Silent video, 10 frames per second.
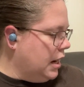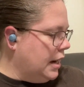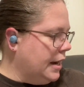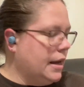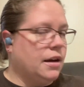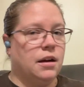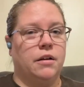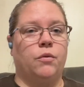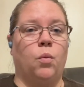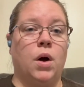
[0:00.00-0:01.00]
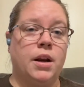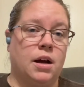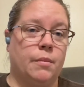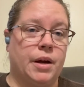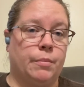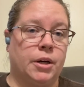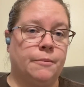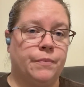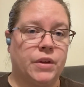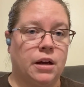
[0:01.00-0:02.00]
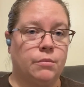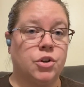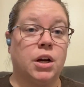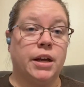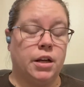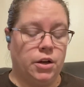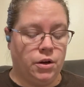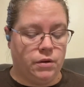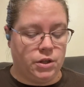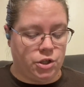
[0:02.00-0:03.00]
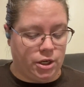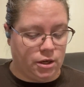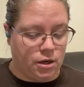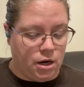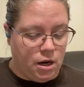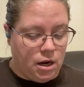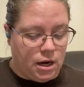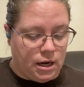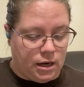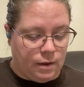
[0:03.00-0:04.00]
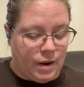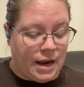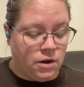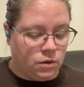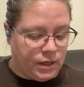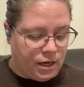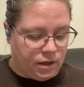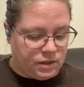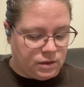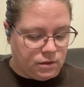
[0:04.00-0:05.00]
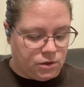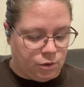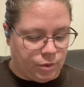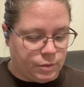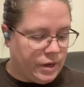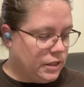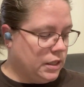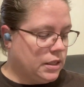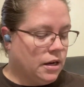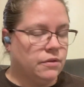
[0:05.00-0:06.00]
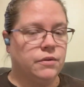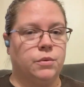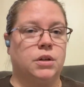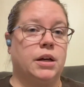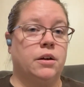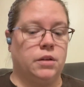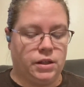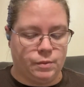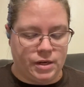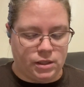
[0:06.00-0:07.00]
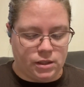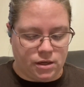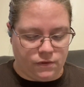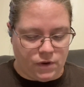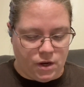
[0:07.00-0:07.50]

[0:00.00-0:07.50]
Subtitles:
I have 1 hot pepper. I'm trying it new this year. I don't like super spicy stuff. Well, I don't like spicy stuff.